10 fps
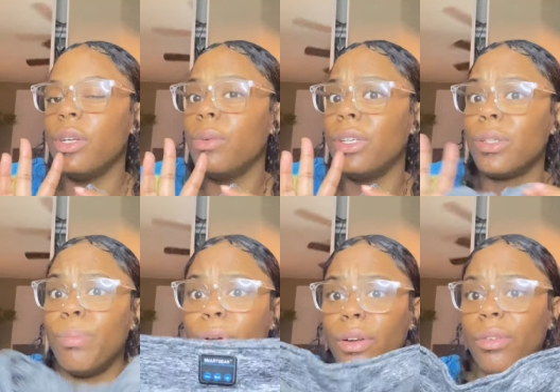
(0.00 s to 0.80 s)
it works
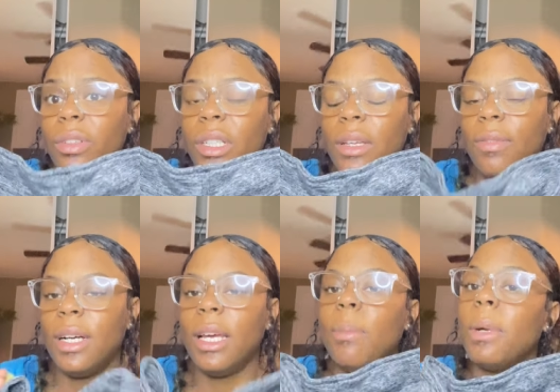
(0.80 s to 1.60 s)
perfectly
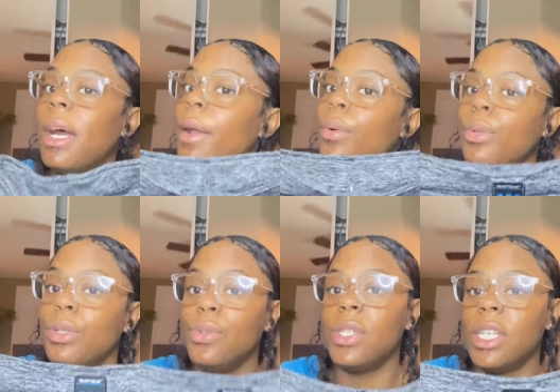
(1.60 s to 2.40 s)
fine, but I don't
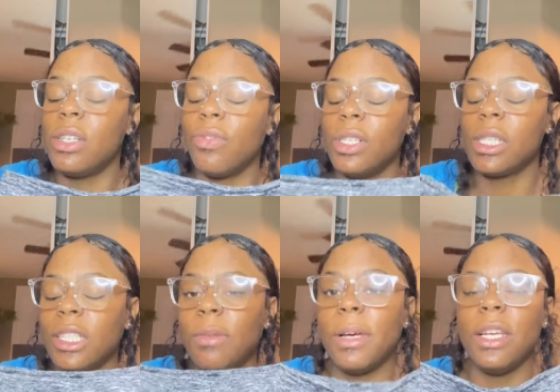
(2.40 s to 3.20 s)
use this for
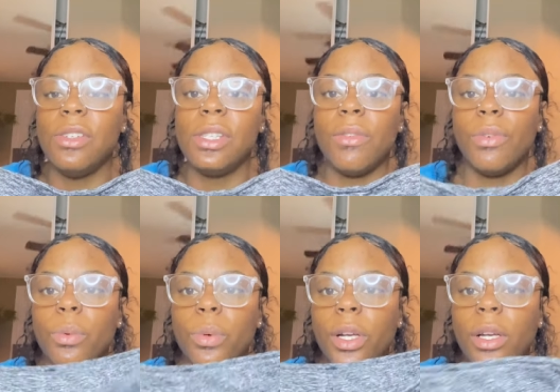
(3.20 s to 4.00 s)
sleep. I use it for
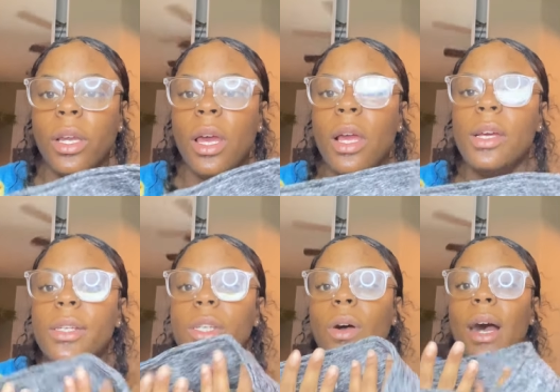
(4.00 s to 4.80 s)
work.
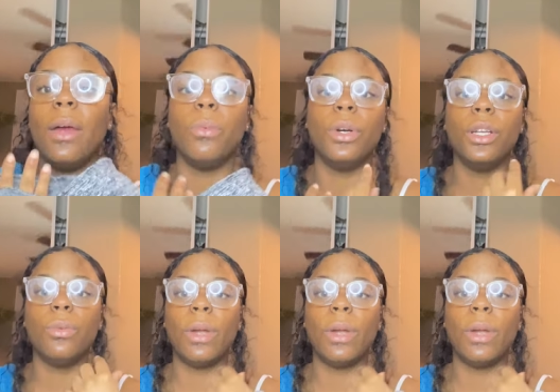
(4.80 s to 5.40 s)
So I would